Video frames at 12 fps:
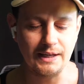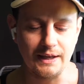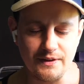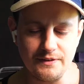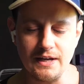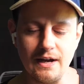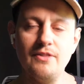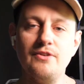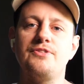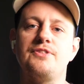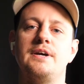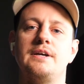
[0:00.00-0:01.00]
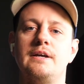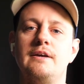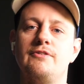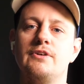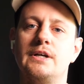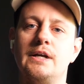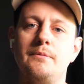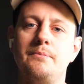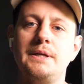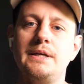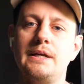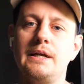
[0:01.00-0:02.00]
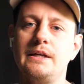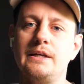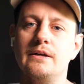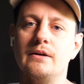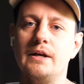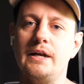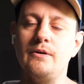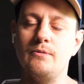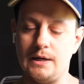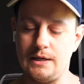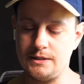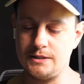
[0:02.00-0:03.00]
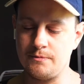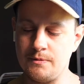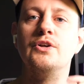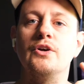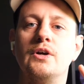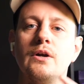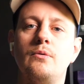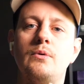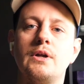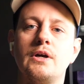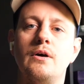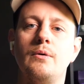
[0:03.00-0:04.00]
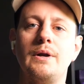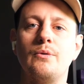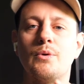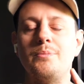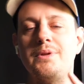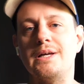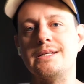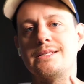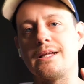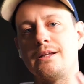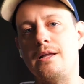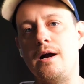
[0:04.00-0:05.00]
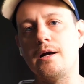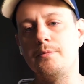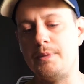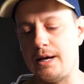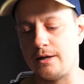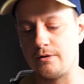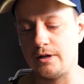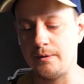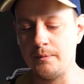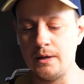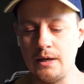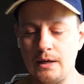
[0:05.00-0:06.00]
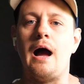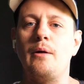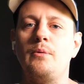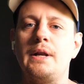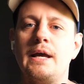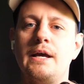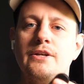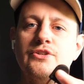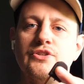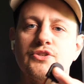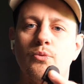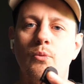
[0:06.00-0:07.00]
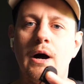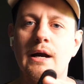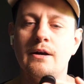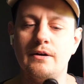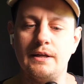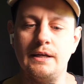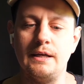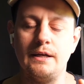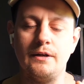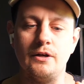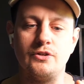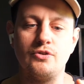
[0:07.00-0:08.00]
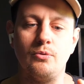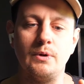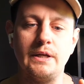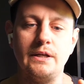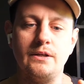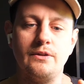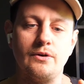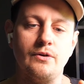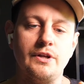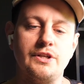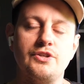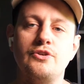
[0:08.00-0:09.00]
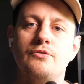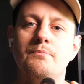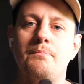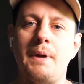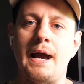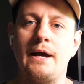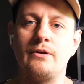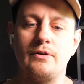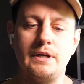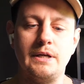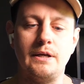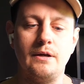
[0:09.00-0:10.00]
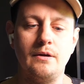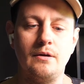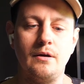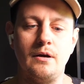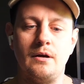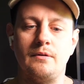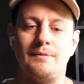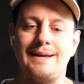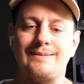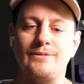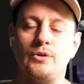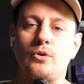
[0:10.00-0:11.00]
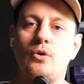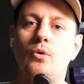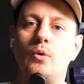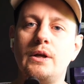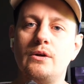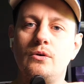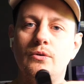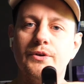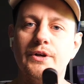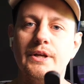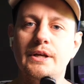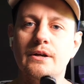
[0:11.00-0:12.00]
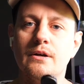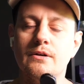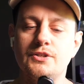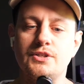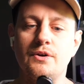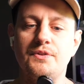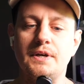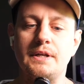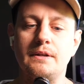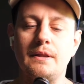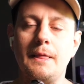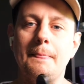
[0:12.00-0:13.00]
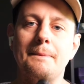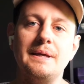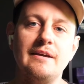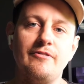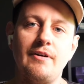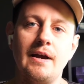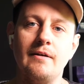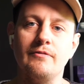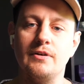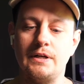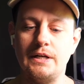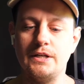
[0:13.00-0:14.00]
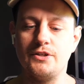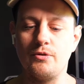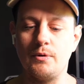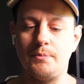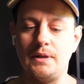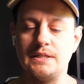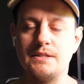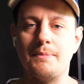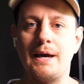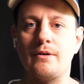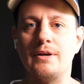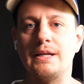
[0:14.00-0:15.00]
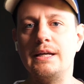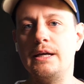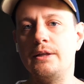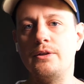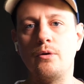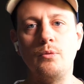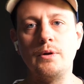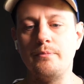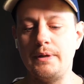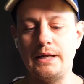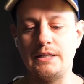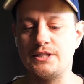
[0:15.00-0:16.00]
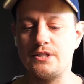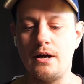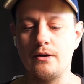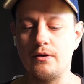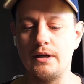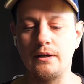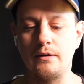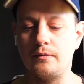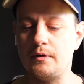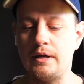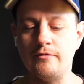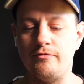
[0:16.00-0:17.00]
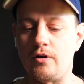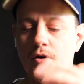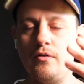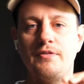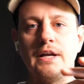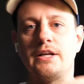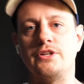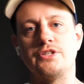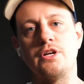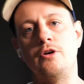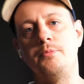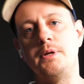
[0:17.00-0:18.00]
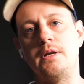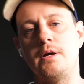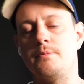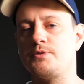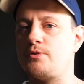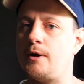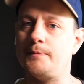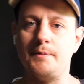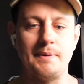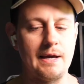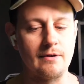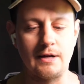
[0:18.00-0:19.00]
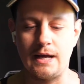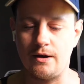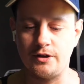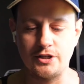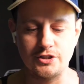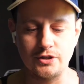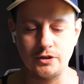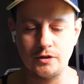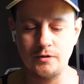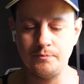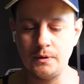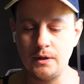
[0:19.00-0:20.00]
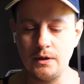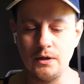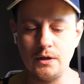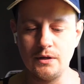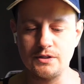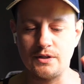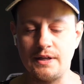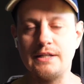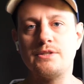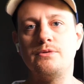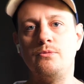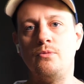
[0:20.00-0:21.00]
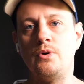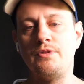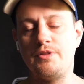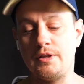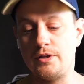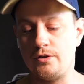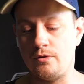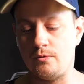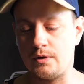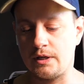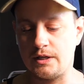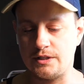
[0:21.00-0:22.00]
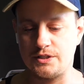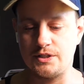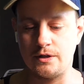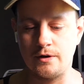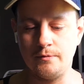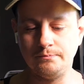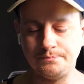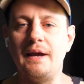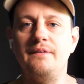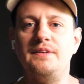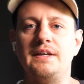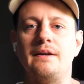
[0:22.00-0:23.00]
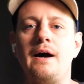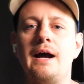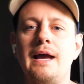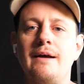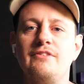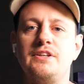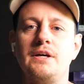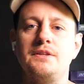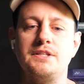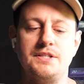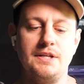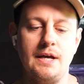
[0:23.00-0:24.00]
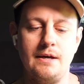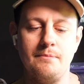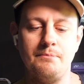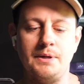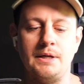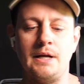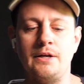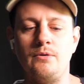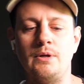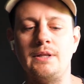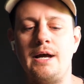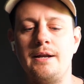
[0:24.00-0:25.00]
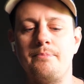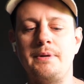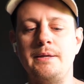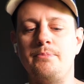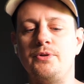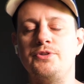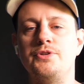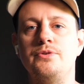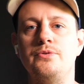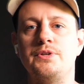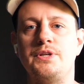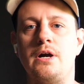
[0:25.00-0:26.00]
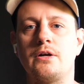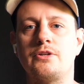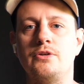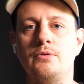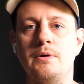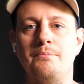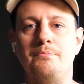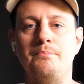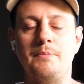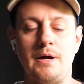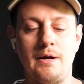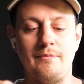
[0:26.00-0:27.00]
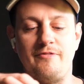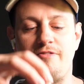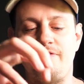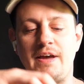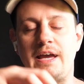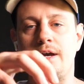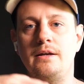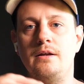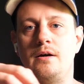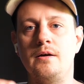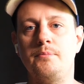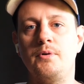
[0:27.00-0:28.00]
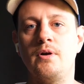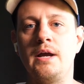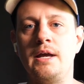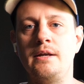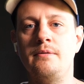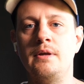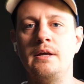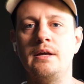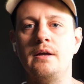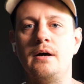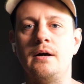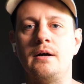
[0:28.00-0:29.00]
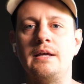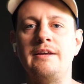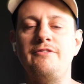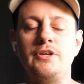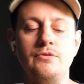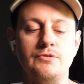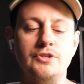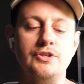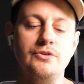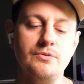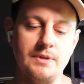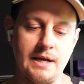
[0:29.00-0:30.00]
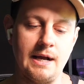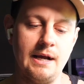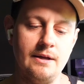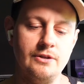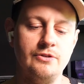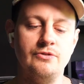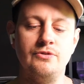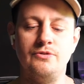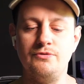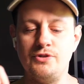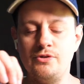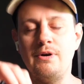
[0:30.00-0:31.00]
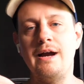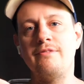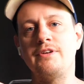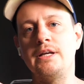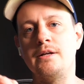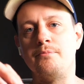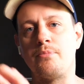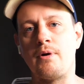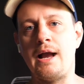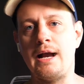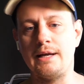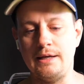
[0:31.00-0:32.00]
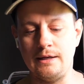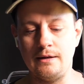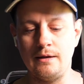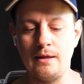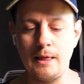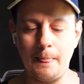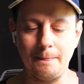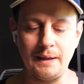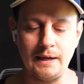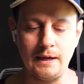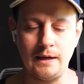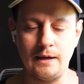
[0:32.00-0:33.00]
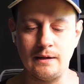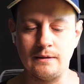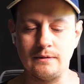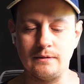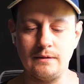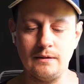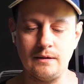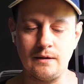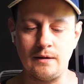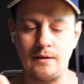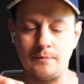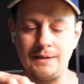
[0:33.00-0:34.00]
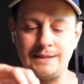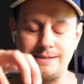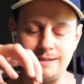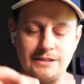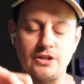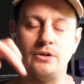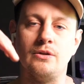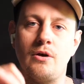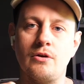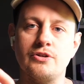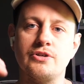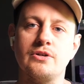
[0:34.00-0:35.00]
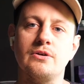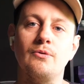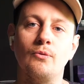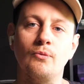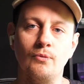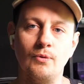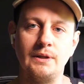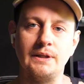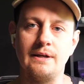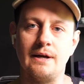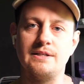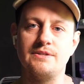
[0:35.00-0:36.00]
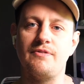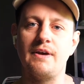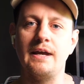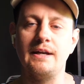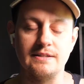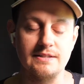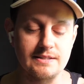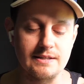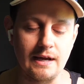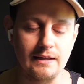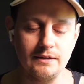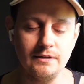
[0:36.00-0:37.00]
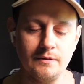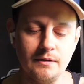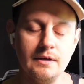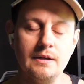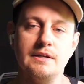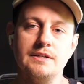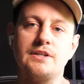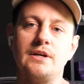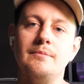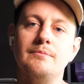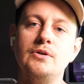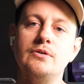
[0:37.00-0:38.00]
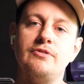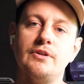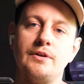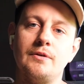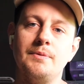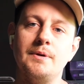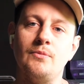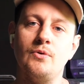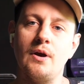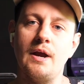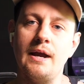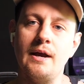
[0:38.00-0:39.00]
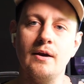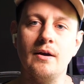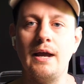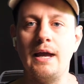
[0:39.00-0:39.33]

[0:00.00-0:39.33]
And then the other thing, if you're going to be in here anyways, you're going to want to go in and replace the clock battery. I went ahead and just wired in a 2032 battery, like little coin holder here, so that if I ever needed to replace the battery again, there wouldn't be any soldering involved. I can just open it up, swap the battery out, and it's good. So that's one thing that you'll want to consider. And then I haven't done this yet, but I know a lot of people do the Noctua fan upgrade. If you do that, you do have to get a bracket, and it's a larger, really nice fan. It's silent. It's going to move a little bit more air,